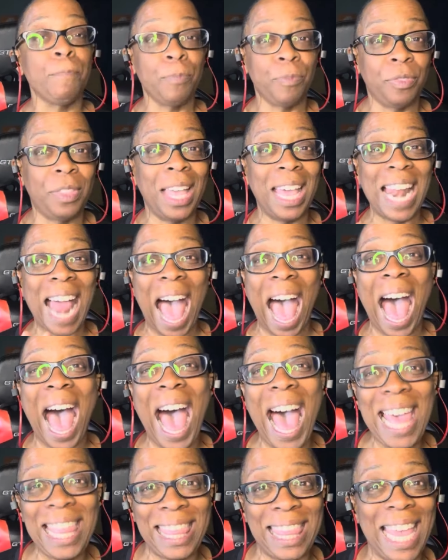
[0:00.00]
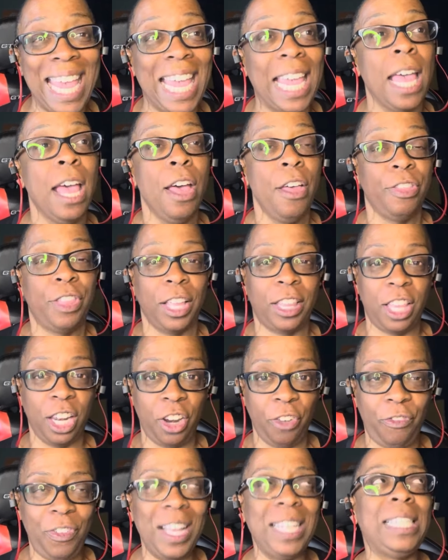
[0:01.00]
then I think that the
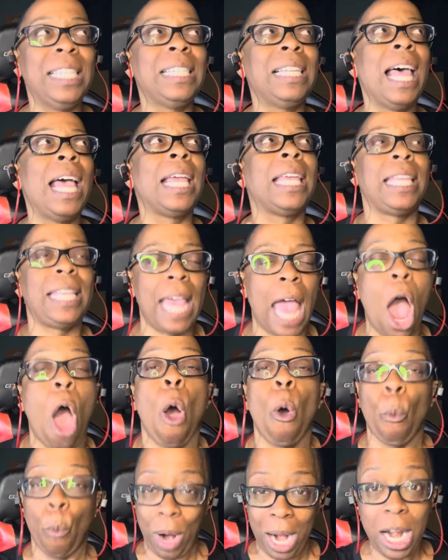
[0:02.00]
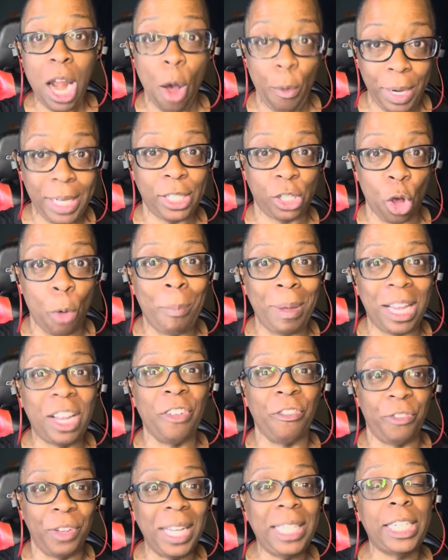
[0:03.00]
defense is like, yeah, we know he's going to be
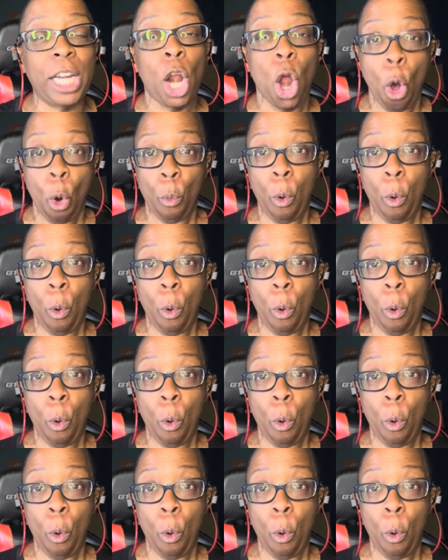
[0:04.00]
convicted.